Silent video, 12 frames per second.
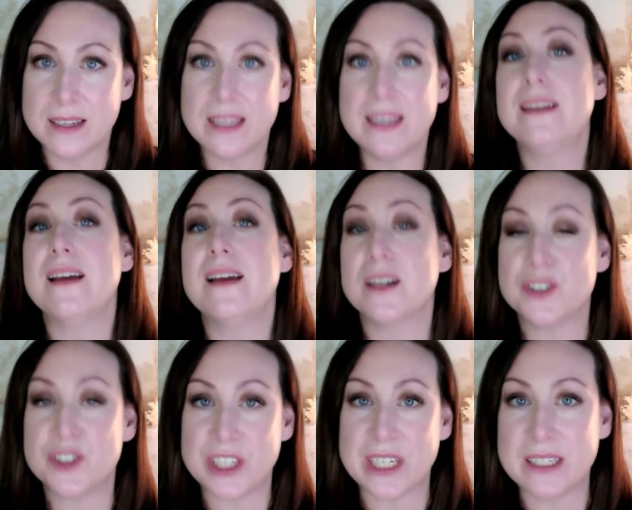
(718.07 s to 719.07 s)
in
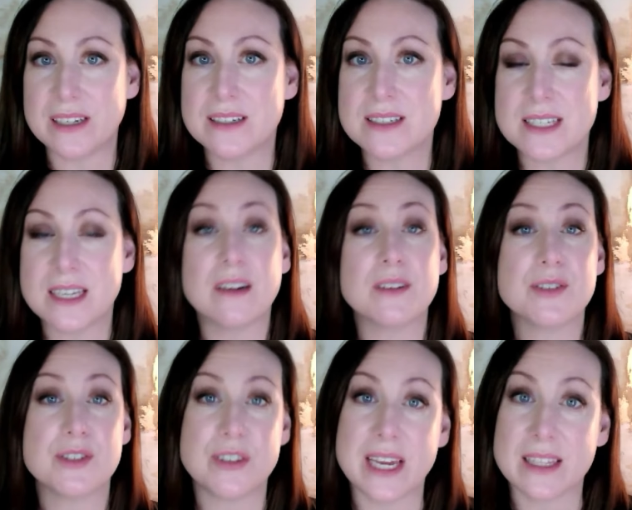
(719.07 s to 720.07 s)
our genius, in our
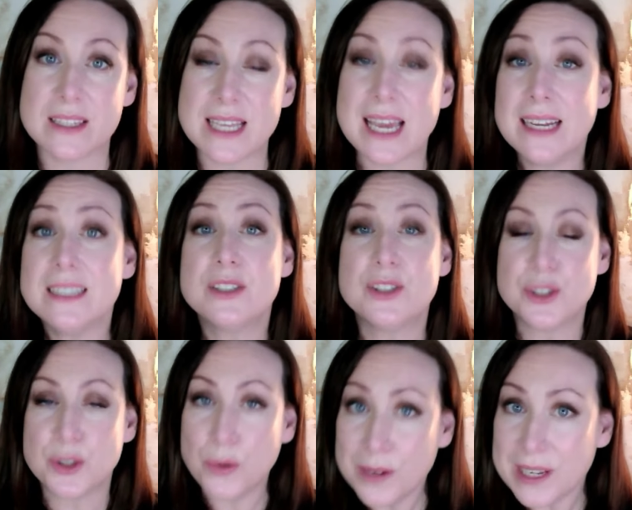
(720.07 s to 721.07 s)
strength, and in
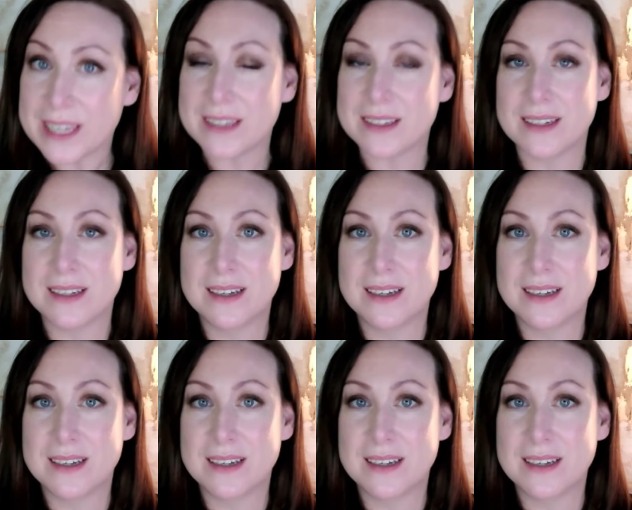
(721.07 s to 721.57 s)
joy.